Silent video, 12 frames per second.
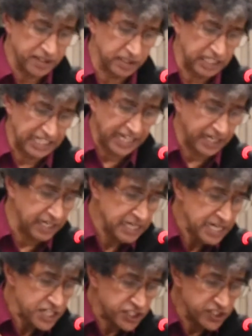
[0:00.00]
layer,
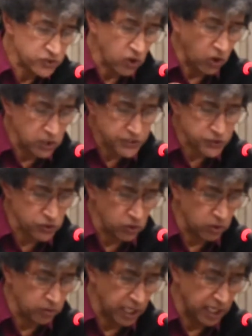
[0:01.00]
she's
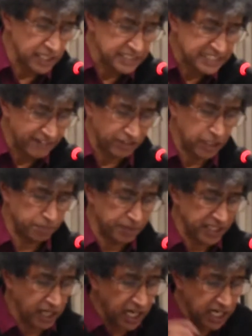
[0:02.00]
also
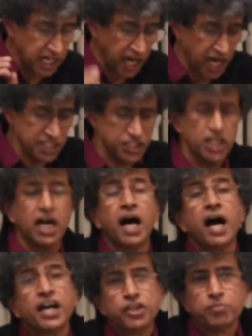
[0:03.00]
developing a larger
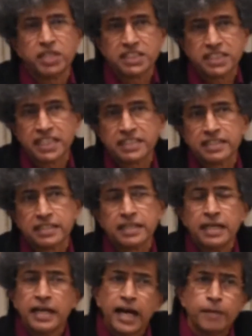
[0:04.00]
argument, I think,
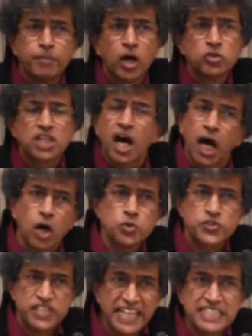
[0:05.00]
about how
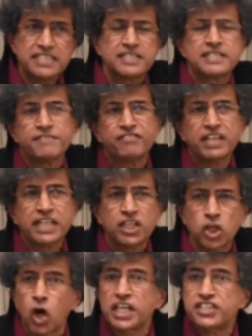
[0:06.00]
scientific
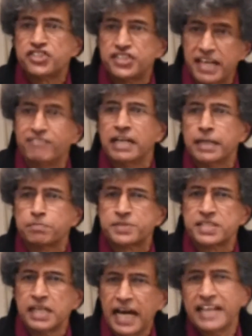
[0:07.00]
knowledge
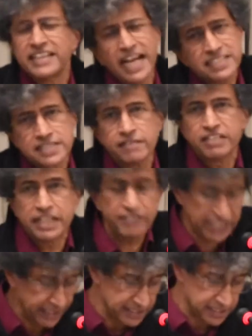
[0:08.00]
develops. And that's a very,
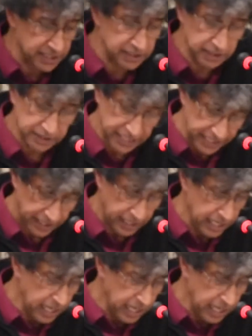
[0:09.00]
very critical thing.